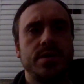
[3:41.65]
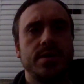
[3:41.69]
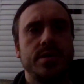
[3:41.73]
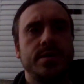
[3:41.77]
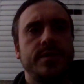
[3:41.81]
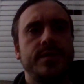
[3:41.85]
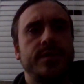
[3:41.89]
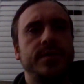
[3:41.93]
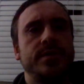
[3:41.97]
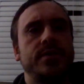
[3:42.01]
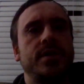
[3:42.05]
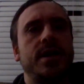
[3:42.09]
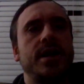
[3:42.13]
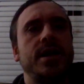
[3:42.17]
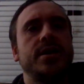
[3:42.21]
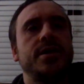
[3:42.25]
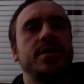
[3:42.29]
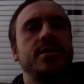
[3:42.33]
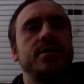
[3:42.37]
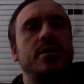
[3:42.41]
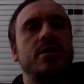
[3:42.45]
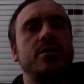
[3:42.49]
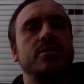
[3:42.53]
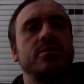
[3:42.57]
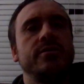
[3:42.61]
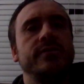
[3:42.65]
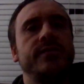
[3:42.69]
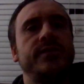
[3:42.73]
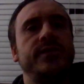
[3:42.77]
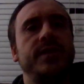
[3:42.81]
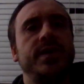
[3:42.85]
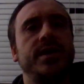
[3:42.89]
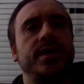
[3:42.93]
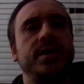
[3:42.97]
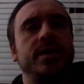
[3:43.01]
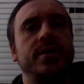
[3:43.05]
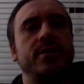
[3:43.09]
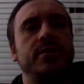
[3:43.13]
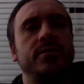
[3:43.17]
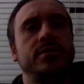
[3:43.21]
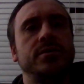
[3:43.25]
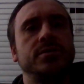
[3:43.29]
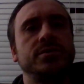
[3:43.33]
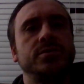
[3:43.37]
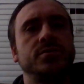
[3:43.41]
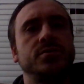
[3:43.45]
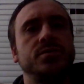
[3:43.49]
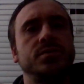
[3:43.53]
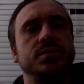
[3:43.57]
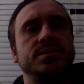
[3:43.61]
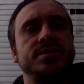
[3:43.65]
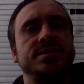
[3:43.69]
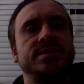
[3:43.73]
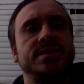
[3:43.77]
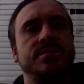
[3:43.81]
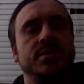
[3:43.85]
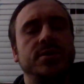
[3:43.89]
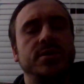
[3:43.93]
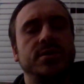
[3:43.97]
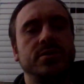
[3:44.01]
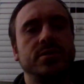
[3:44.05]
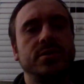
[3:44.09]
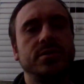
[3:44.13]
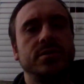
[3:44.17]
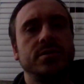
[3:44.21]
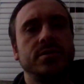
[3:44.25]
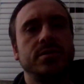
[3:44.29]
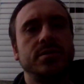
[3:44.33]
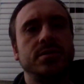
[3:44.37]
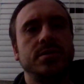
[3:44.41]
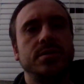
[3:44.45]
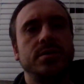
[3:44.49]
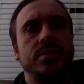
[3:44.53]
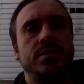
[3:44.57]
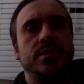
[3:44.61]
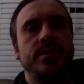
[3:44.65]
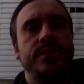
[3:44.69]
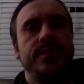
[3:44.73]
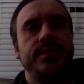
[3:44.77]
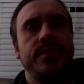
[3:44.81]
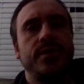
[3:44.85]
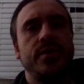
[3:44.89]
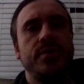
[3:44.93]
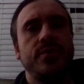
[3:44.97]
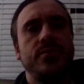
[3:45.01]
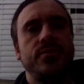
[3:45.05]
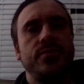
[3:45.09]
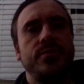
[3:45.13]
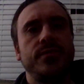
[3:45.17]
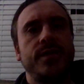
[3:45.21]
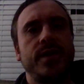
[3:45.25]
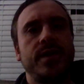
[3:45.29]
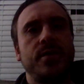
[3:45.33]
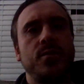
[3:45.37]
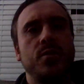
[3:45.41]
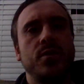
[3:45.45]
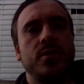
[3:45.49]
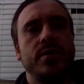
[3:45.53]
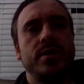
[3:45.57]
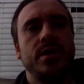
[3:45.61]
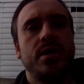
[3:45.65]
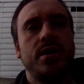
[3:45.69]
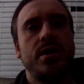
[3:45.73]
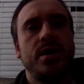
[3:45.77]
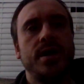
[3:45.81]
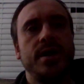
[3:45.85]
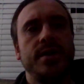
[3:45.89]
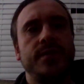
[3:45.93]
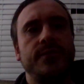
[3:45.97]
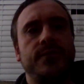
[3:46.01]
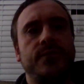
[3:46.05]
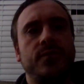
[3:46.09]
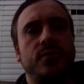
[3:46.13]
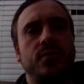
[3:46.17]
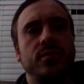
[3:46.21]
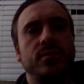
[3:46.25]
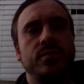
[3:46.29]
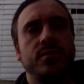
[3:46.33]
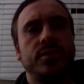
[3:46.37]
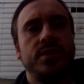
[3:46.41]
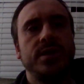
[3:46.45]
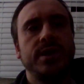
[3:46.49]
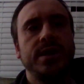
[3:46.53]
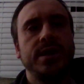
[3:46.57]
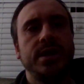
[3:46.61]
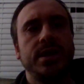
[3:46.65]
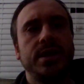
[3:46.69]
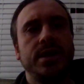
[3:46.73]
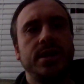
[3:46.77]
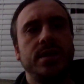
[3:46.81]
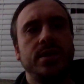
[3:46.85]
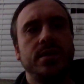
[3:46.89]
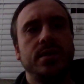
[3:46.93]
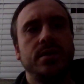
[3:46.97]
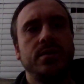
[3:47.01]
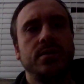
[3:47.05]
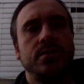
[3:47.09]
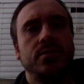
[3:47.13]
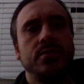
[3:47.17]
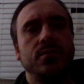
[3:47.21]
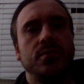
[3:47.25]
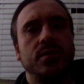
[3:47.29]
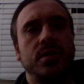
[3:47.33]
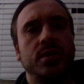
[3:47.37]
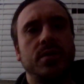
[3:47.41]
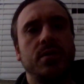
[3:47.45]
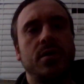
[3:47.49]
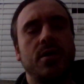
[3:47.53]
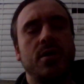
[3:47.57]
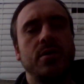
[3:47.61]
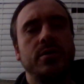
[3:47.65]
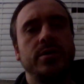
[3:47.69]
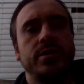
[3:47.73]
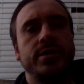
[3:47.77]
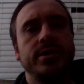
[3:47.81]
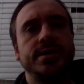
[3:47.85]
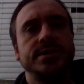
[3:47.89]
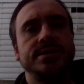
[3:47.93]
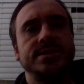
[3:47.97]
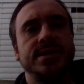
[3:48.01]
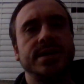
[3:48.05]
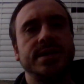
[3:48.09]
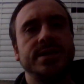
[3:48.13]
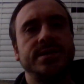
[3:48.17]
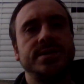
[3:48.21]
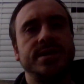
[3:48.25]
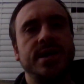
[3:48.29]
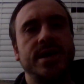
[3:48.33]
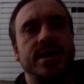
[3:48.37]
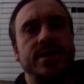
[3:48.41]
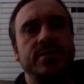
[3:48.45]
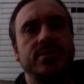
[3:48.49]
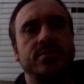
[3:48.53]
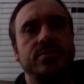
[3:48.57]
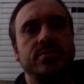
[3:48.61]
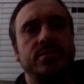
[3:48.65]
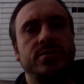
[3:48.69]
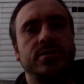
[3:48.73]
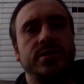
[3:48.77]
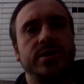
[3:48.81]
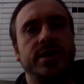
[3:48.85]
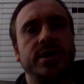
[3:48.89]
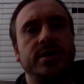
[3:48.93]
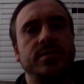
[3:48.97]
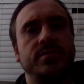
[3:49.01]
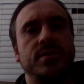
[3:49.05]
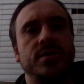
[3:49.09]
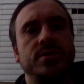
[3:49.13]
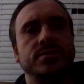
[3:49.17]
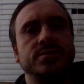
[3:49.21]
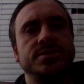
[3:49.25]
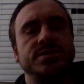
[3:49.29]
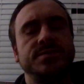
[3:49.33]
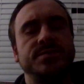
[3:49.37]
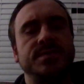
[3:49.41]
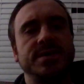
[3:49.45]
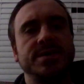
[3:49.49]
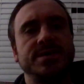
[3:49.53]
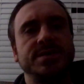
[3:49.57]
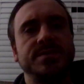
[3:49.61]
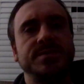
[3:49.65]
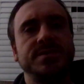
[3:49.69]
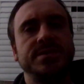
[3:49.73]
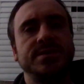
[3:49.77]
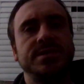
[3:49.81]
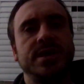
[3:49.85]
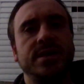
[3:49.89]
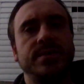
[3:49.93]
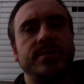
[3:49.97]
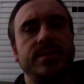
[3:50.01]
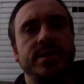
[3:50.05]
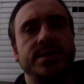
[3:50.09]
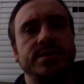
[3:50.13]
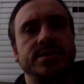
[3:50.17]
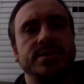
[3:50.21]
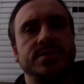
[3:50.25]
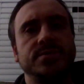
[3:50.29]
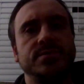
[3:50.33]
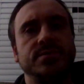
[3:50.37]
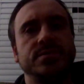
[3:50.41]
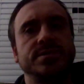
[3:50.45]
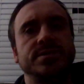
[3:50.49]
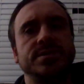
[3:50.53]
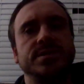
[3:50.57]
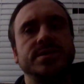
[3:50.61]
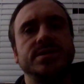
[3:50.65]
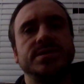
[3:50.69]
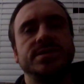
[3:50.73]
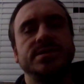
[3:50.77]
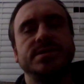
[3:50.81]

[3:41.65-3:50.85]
Their iconography and character were similar, though they were not formally regarded as identical in most Mesopotamian sources.